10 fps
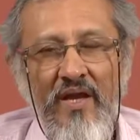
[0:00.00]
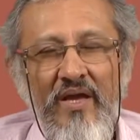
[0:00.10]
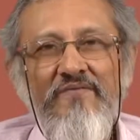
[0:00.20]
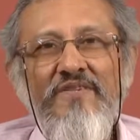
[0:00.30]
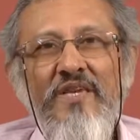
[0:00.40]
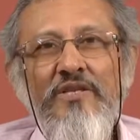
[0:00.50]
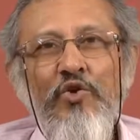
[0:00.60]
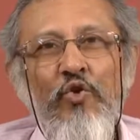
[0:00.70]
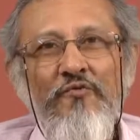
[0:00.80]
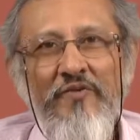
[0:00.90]
I've
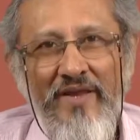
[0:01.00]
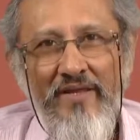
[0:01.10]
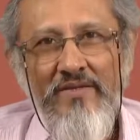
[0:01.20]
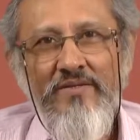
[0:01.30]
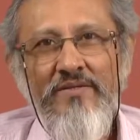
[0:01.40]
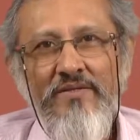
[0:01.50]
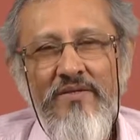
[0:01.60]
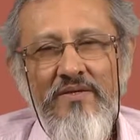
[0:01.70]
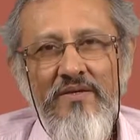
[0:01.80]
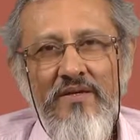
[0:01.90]
seen your friends,
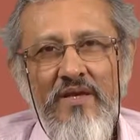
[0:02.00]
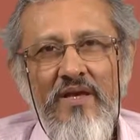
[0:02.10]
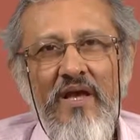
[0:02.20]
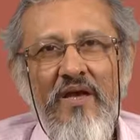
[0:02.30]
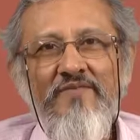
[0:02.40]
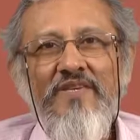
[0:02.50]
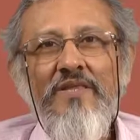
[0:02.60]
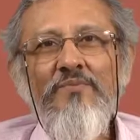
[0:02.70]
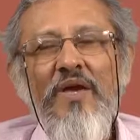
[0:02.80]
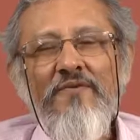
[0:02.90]
I've
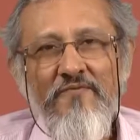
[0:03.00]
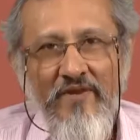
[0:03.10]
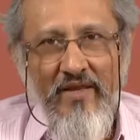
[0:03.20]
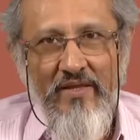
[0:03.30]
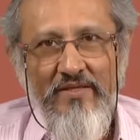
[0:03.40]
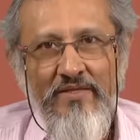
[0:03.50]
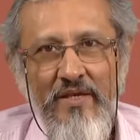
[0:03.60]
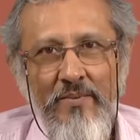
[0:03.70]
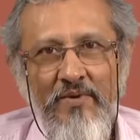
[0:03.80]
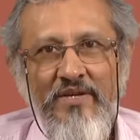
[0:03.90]
seen my
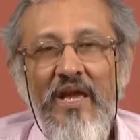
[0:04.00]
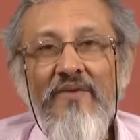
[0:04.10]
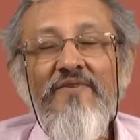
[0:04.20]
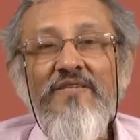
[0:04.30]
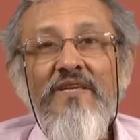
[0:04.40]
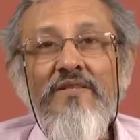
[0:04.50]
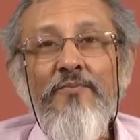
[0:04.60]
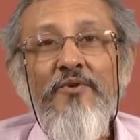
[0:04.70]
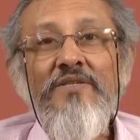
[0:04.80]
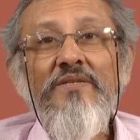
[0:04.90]
friends, but I haven't seen
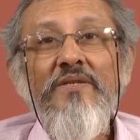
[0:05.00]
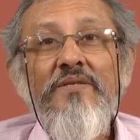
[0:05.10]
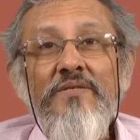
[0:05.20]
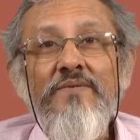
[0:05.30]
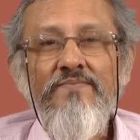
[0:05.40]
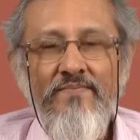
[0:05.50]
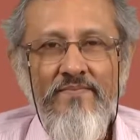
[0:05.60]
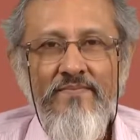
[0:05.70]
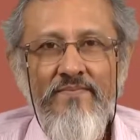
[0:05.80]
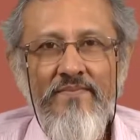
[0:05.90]
the president's.
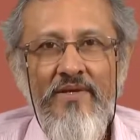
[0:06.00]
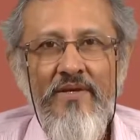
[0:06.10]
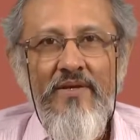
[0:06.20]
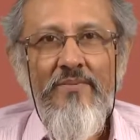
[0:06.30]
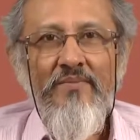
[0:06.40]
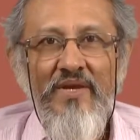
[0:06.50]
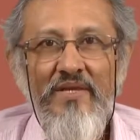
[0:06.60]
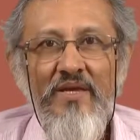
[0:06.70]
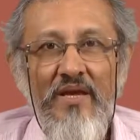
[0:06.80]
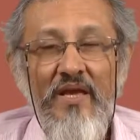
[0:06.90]

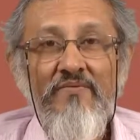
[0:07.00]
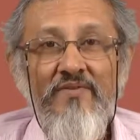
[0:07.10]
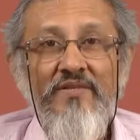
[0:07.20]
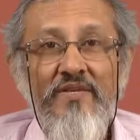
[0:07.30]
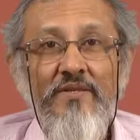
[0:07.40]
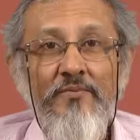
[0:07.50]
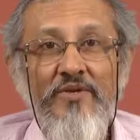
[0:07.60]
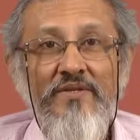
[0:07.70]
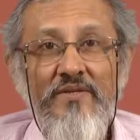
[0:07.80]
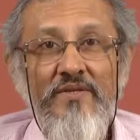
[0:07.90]
Meaning, I haven't seen the
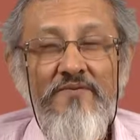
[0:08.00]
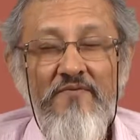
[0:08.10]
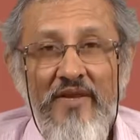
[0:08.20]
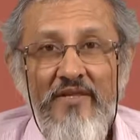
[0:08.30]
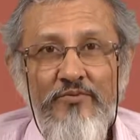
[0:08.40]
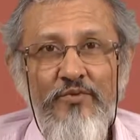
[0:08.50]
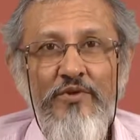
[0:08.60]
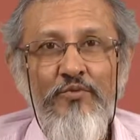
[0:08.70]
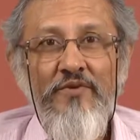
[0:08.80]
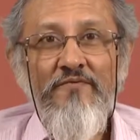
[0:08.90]
president's friends
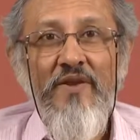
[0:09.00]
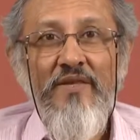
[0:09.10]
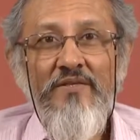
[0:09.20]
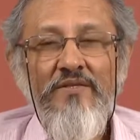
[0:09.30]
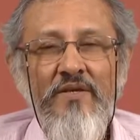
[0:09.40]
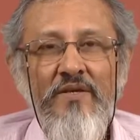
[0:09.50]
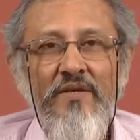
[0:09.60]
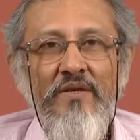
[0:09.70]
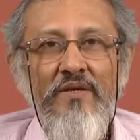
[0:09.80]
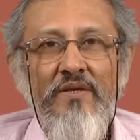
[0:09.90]
with the word friends
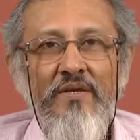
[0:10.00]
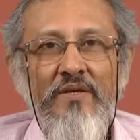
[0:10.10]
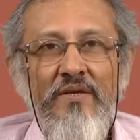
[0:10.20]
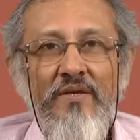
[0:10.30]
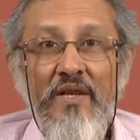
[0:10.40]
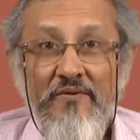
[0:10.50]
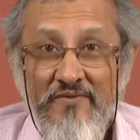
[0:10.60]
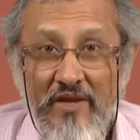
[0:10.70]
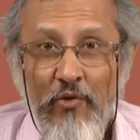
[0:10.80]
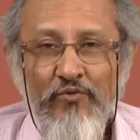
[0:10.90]

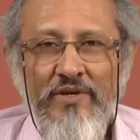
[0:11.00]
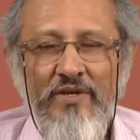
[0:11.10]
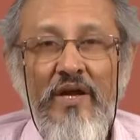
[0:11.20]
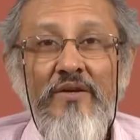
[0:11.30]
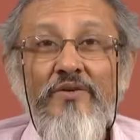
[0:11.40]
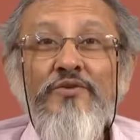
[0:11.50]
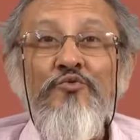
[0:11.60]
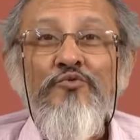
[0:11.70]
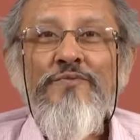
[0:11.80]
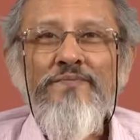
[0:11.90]
left out and
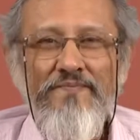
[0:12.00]
understood.